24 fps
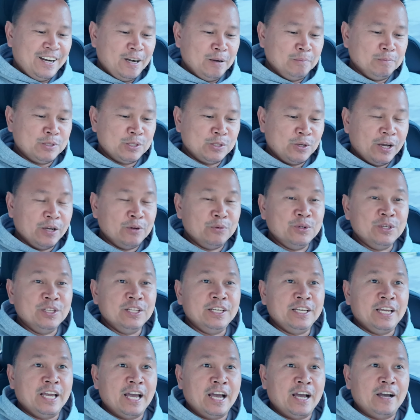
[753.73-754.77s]
So I
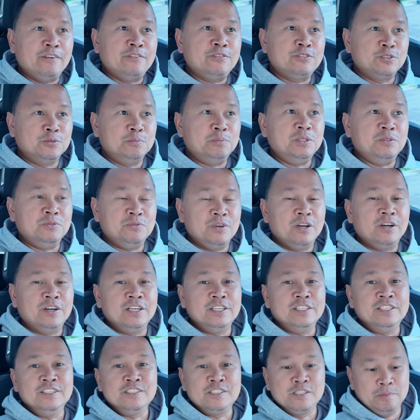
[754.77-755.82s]
really have to be very
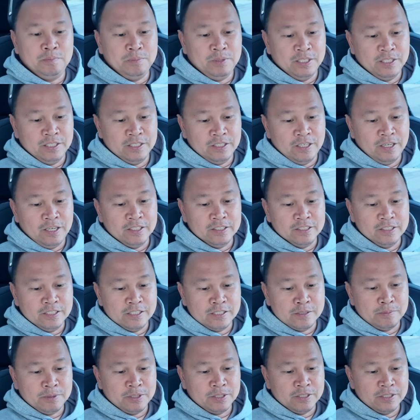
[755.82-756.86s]
disciplined on
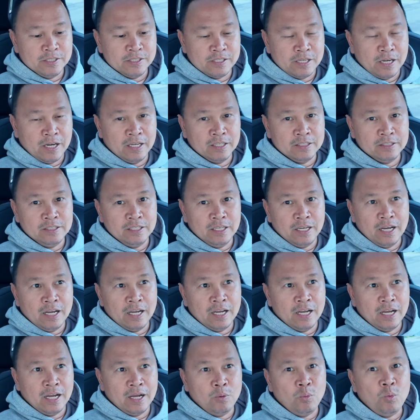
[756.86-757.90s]
this because I
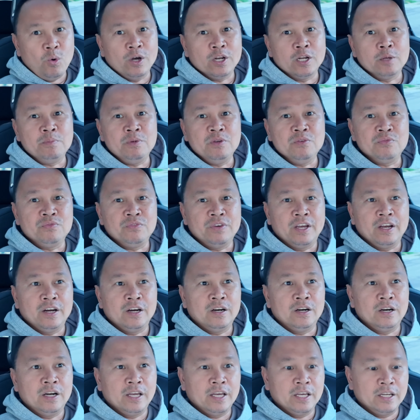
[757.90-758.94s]
want to be
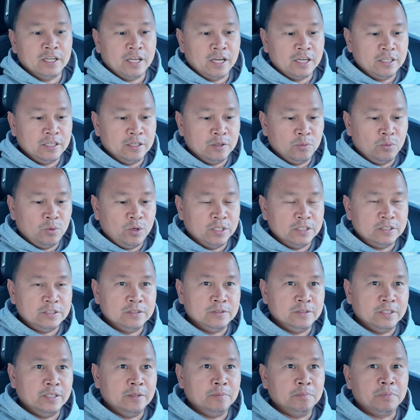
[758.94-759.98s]
fair and I didn't want to
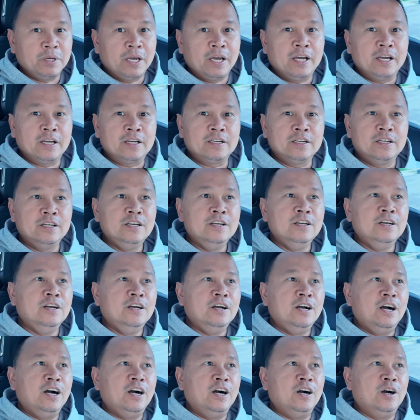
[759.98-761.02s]
impact
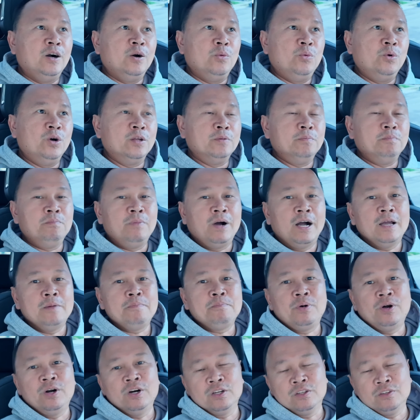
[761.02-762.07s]
what my
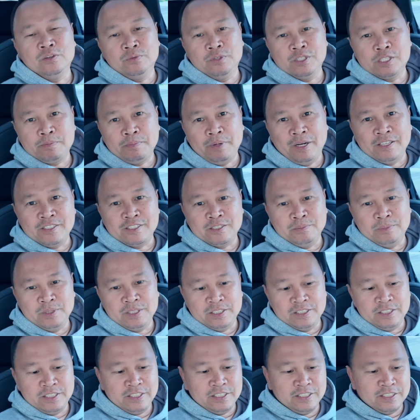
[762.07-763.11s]
part of the
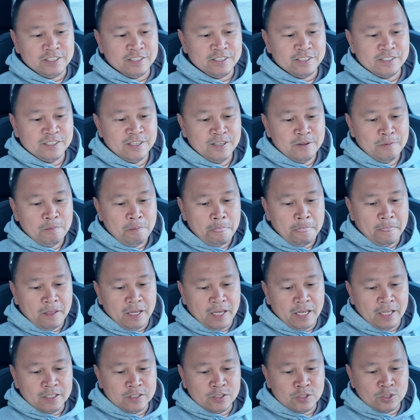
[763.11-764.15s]
responsibility is.
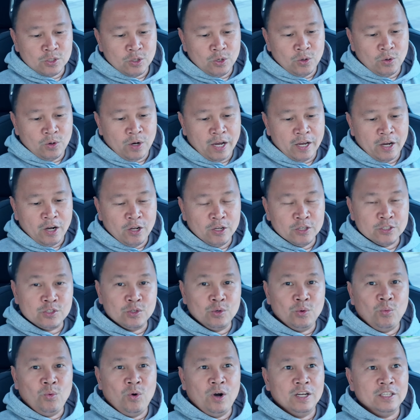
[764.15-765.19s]
And so I also
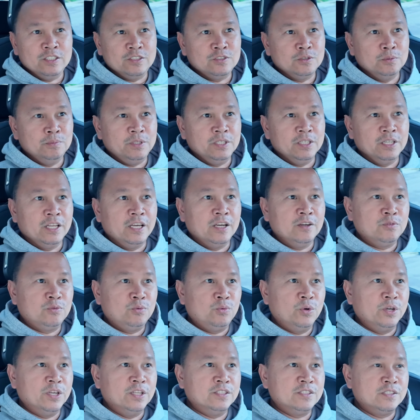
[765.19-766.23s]
want to be left
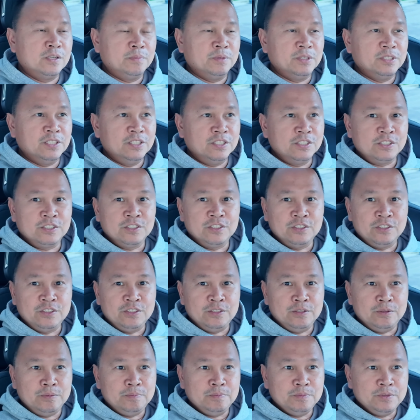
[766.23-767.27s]
with some
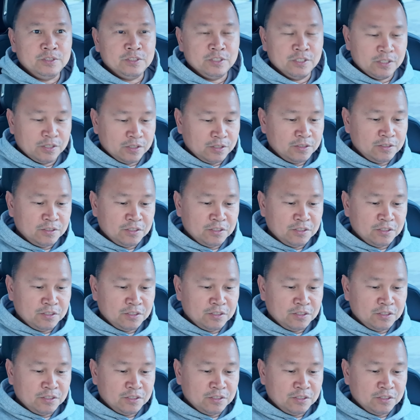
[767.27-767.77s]
additional, just